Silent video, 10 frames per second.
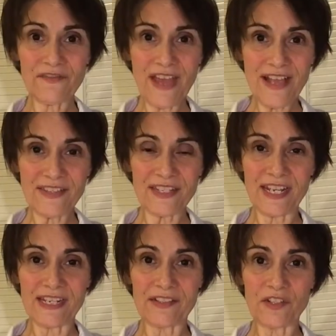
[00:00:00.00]

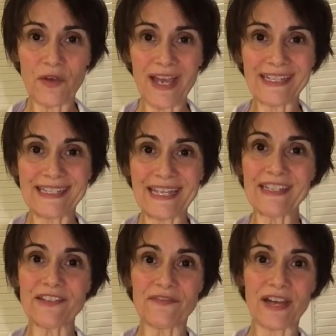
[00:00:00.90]
fascinating to
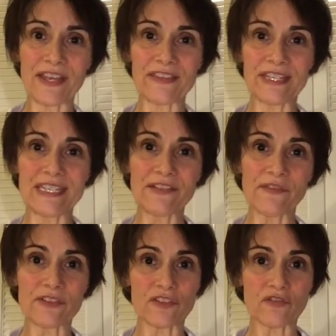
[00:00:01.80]
identify the
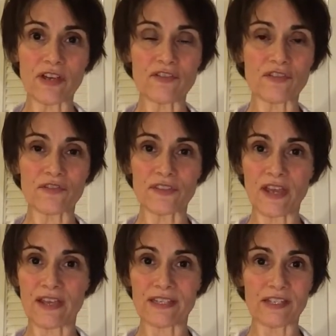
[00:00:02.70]
different structures
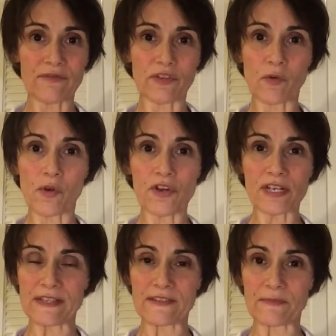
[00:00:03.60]
on different
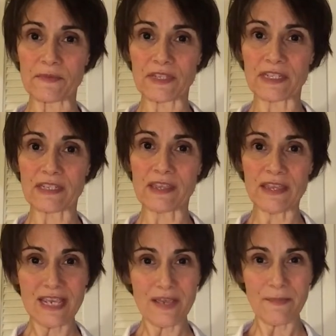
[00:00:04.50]
organisms and to
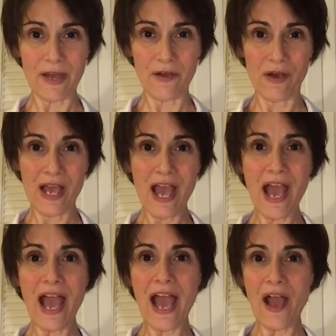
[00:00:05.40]
think about
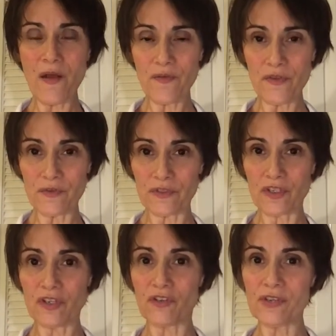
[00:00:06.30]
how those
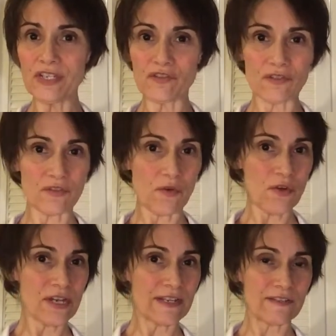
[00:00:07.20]
creatures or
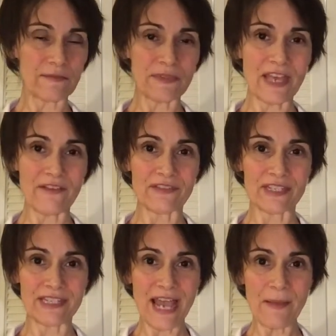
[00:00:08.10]
organisms have
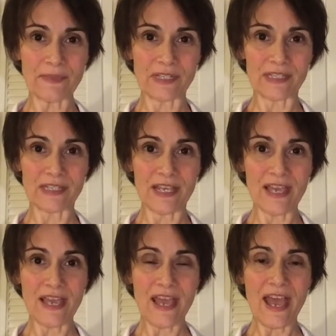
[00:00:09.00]
adapted
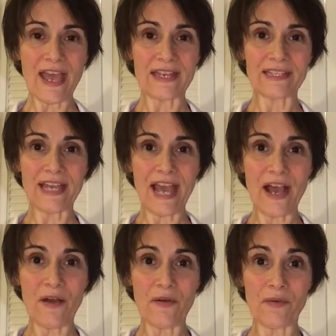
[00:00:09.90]
and
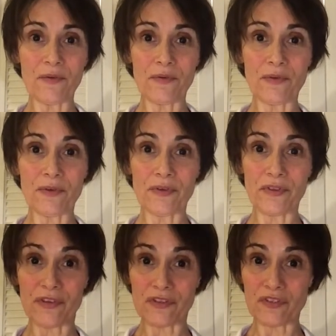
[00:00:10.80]
how
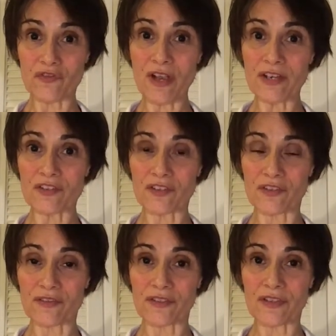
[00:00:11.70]
their
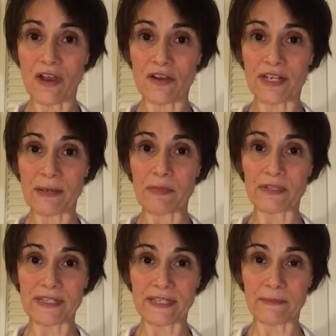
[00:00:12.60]
structures are
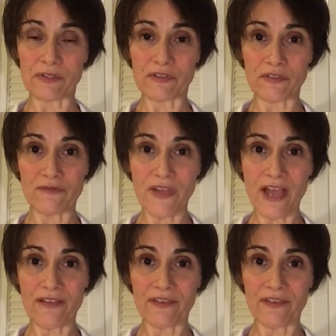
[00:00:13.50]
enabling them to survive.